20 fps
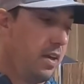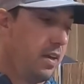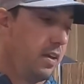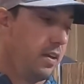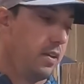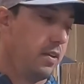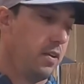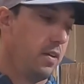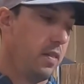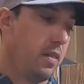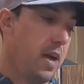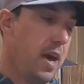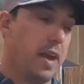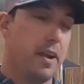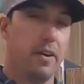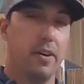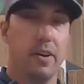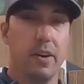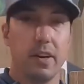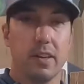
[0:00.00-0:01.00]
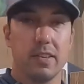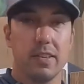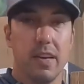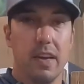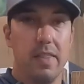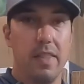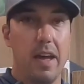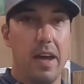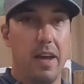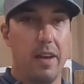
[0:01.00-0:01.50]
A lot of hooks
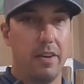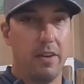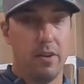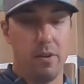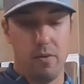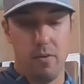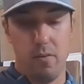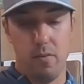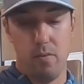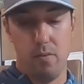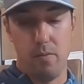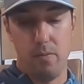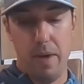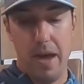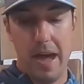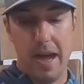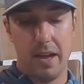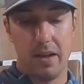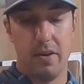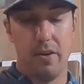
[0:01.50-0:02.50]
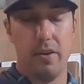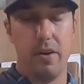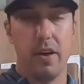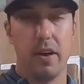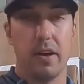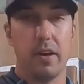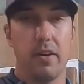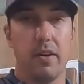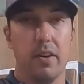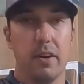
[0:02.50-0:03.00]
on that, back
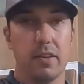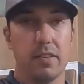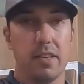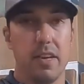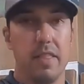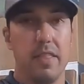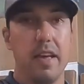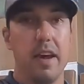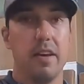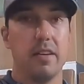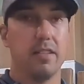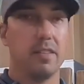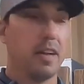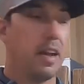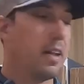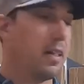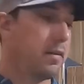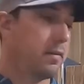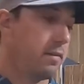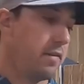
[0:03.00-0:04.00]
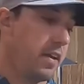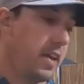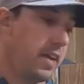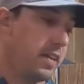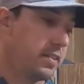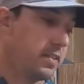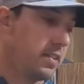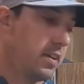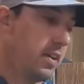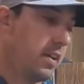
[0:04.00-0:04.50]
hook, hooks on the outside of the
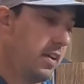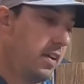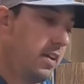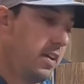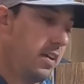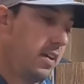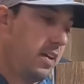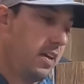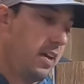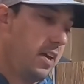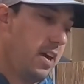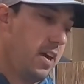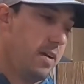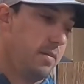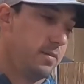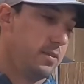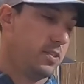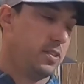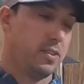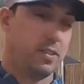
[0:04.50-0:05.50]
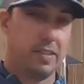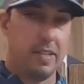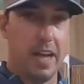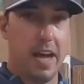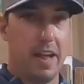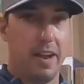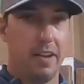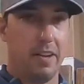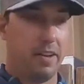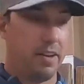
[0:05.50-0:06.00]
face. It's just
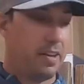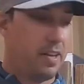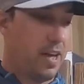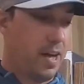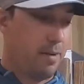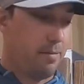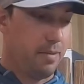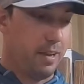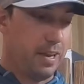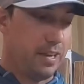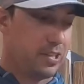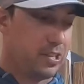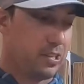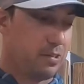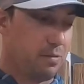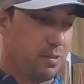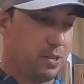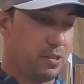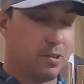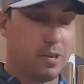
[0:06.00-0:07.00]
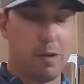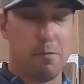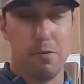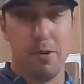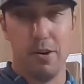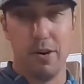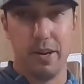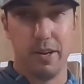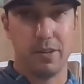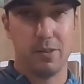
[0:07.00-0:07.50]
not a good combination with
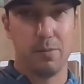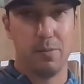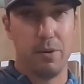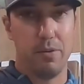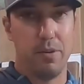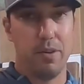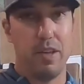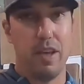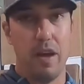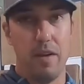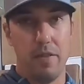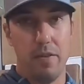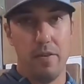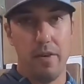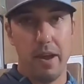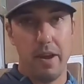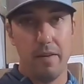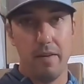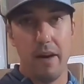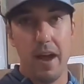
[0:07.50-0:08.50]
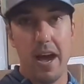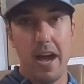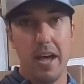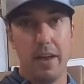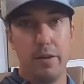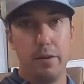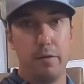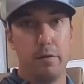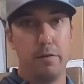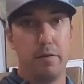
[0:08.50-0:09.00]
treble hooks. But when you have the right
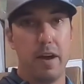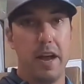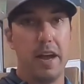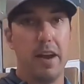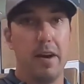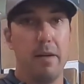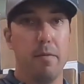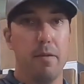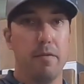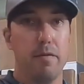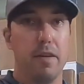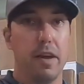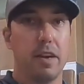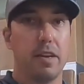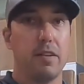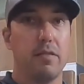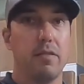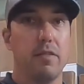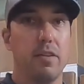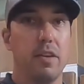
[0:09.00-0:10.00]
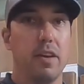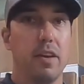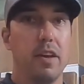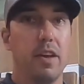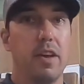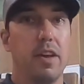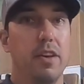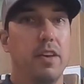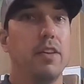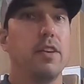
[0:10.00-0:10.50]
rod to fight them effectively,
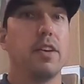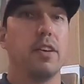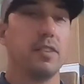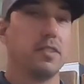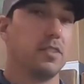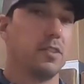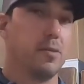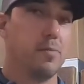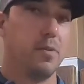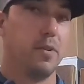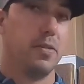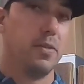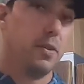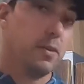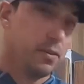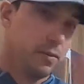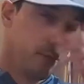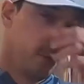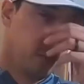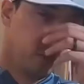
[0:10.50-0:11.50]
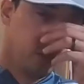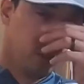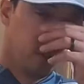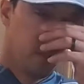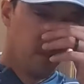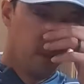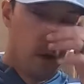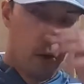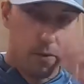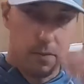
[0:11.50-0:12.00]
you can still put those fish in the
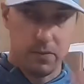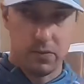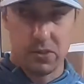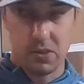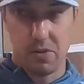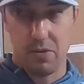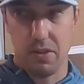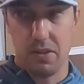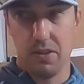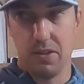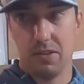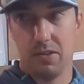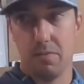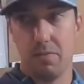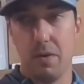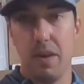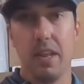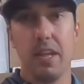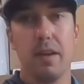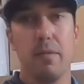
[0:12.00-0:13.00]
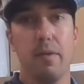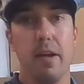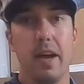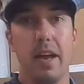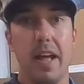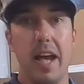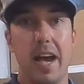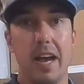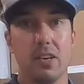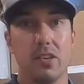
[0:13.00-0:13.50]
boat. So with this medium
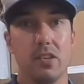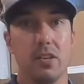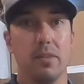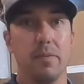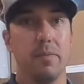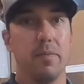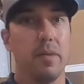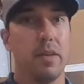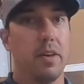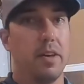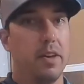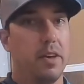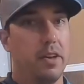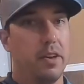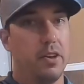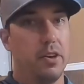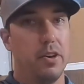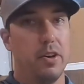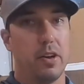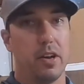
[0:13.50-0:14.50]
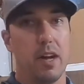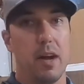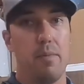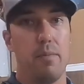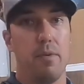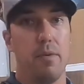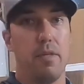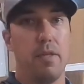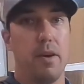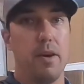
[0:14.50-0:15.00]
light action, you hook
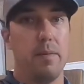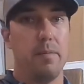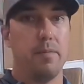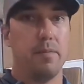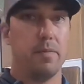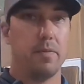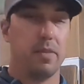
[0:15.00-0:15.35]
up with them.